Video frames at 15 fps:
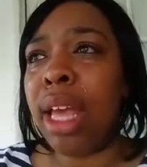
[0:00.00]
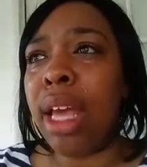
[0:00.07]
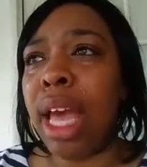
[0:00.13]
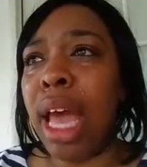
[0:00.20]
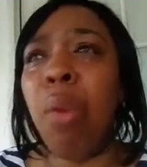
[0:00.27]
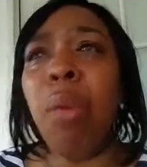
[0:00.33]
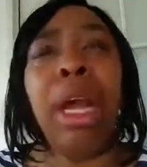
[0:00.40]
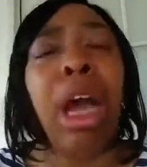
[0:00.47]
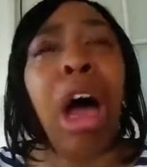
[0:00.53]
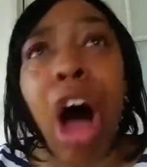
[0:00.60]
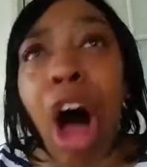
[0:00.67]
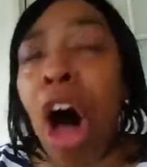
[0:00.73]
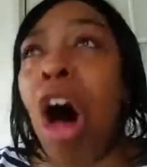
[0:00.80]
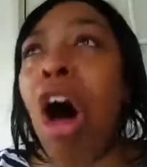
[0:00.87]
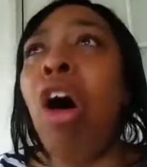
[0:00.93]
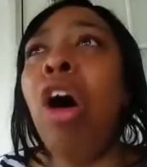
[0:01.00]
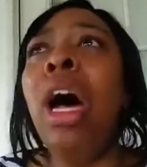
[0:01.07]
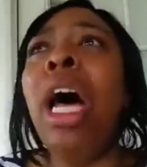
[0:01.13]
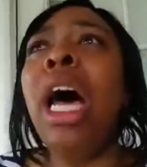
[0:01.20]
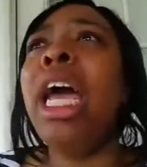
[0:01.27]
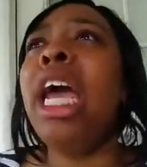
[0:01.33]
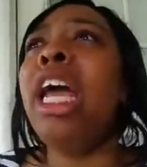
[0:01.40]
and we all,
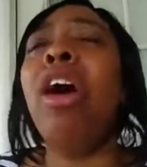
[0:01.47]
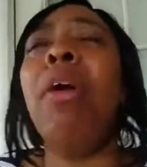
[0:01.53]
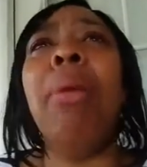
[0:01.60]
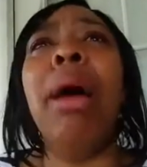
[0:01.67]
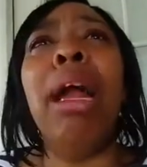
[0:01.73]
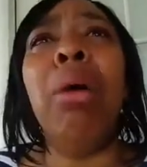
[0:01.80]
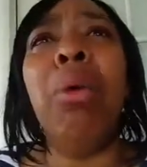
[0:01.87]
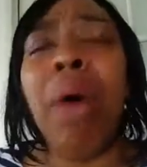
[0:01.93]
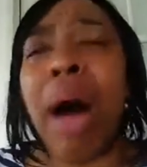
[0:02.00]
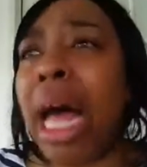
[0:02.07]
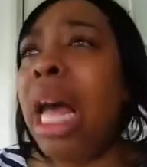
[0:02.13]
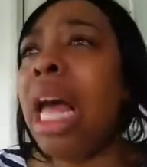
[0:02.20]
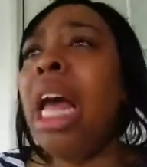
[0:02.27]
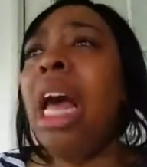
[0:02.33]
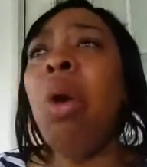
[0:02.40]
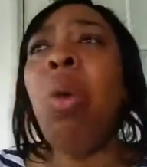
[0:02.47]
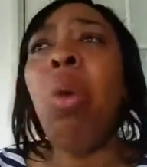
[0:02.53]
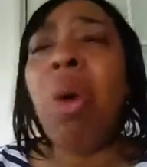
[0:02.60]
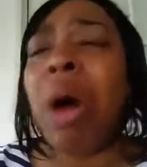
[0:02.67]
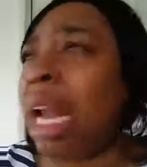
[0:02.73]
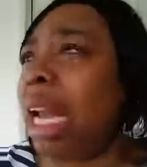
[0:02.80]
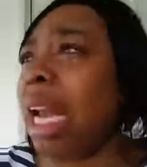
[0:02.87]
it don't matter what,
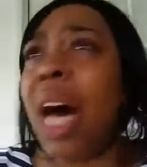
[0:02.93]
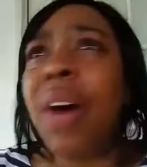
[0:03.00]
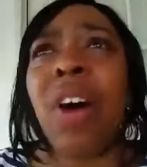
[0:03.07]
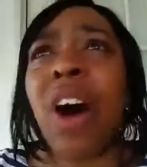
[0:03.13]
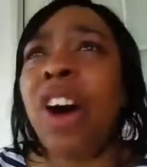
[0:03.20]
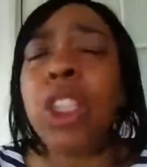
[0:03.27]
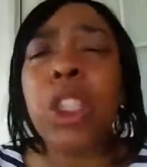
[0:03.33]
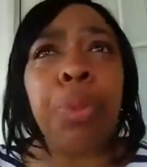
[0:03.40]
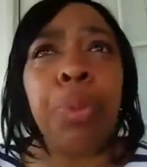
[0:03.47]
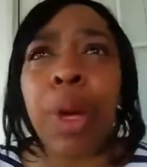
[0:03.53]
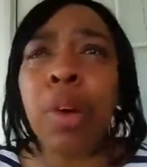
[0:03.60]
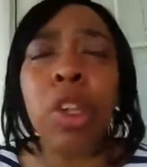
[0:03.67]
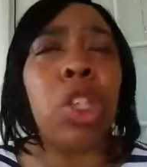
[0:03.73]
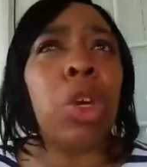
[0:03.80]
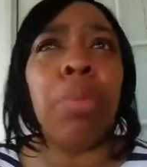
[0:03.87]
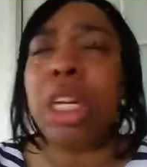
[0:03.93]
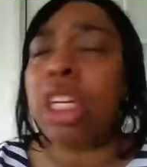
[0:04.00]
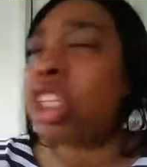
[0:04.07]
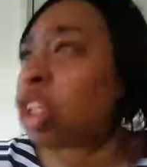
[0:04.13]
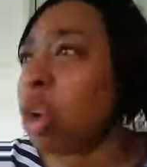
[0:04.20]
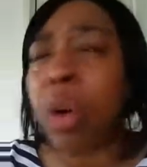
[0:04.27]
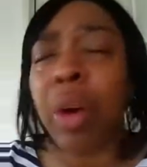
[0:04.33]
what level of spiritual
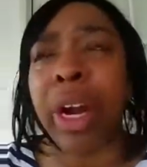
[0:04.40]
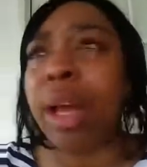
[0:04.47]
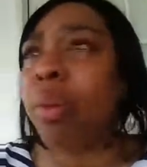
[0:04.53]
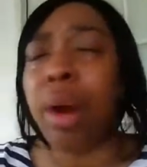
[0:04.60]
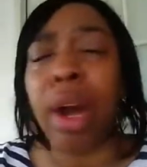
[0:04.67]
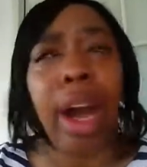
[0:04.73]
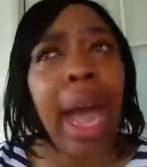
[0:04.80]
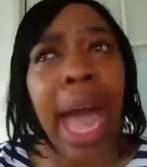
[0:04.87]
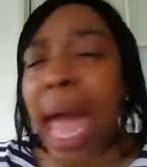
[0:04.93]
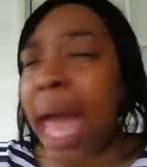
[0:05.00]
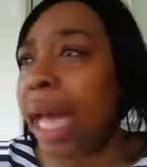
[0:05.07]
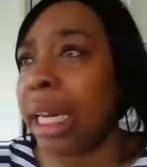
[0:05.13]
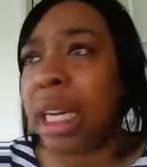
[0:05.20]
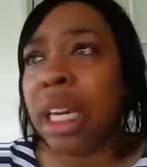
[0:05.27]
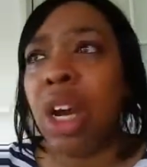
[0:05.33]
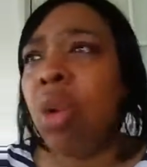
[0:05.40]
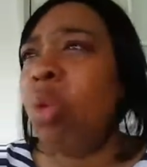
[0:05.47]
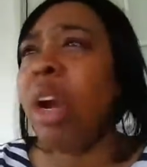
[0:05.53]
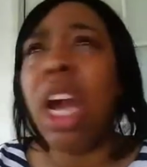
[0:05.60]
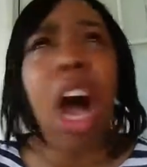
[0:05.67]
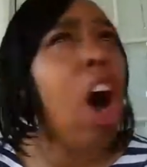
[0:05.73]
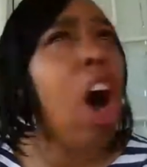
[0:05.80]
maturity we're at,
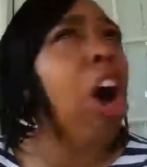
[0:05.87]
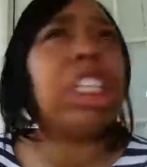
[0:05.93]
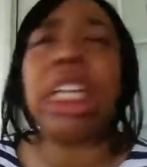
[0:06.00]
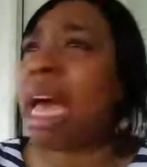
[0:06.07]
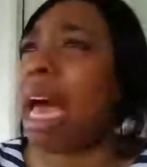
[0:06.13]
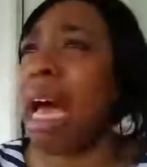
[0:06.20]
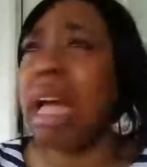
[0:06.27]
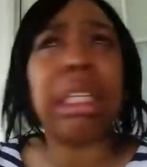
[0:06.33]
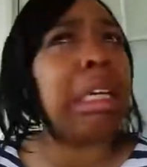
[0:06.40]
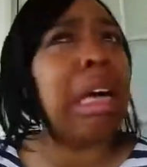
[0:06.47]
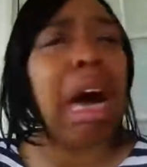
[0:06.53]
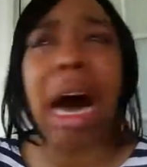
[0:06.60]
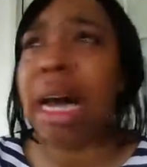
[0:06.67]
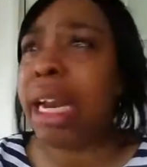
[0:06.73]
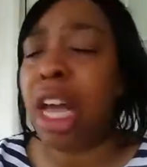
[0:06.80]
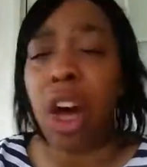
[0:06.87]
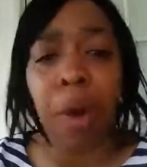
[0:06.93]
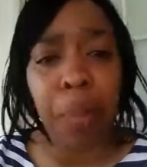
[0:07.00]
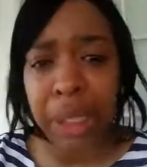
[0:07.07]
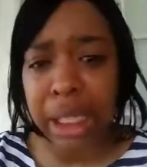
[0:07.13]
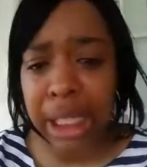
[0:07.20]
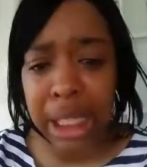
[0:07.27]
we all should ask God to
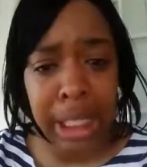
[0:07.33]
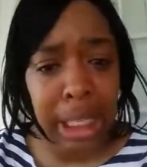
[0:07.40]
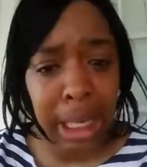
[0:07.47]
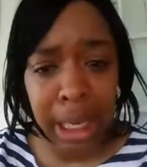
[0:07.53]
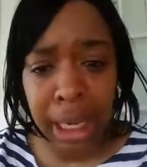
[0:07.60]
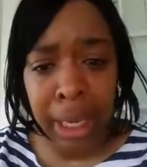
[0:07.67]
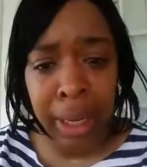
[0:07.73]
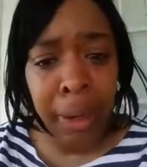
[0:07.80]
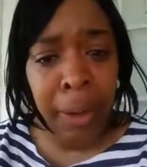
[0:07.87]
help us see.